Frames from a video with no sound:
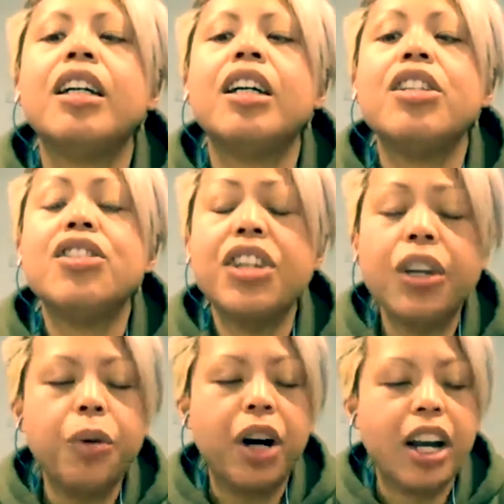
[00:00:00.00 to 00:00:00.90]
you know
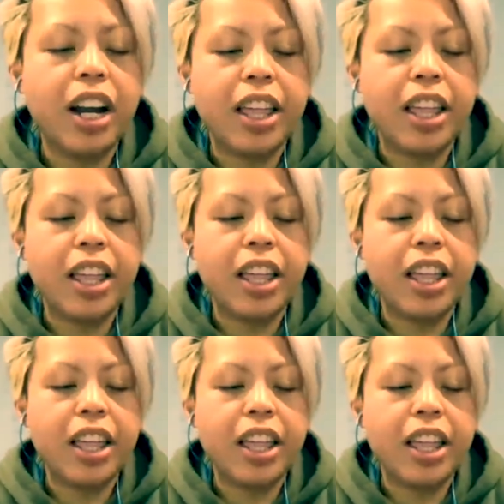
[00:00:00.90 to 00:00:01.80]
what? I think,
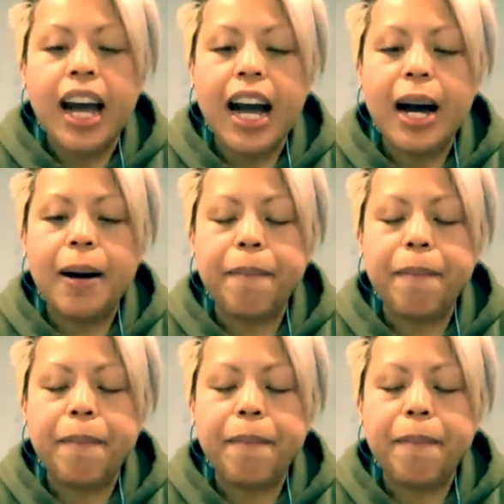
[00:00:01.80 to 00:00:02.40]
out